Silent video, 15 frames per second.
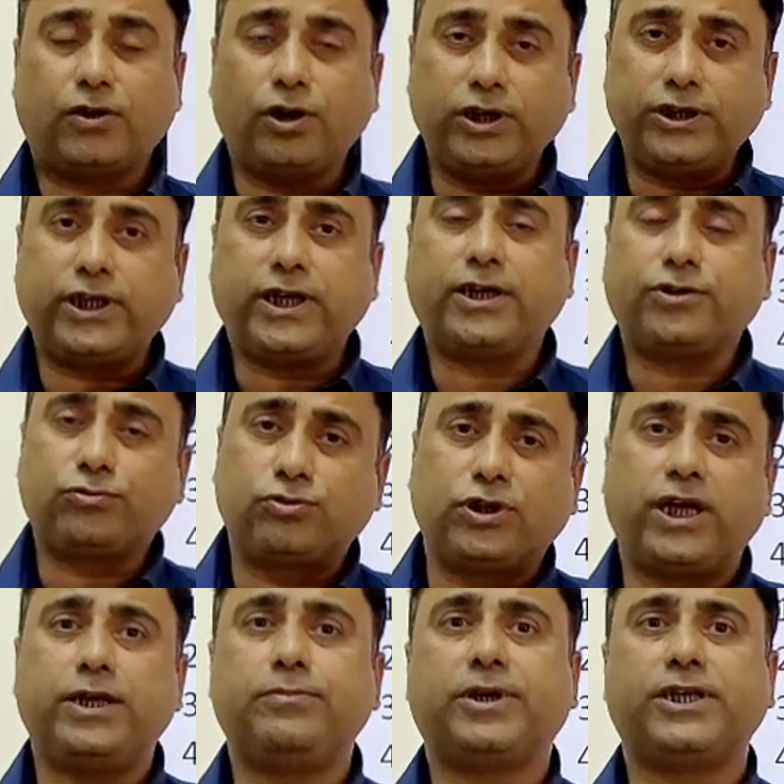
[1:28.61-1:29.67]
contact to
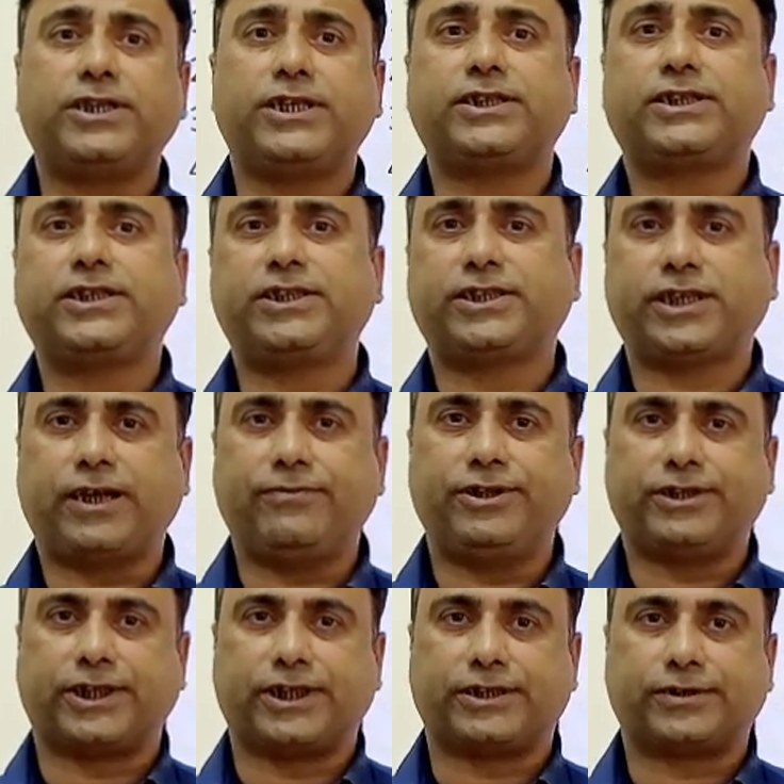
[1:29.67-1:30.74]
the emergency
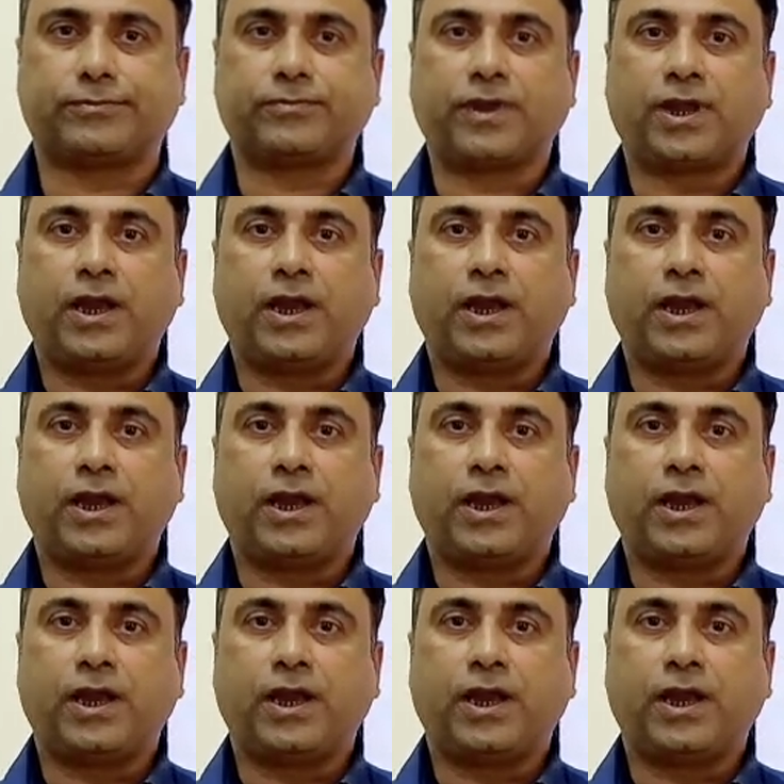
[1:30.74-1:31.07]
services,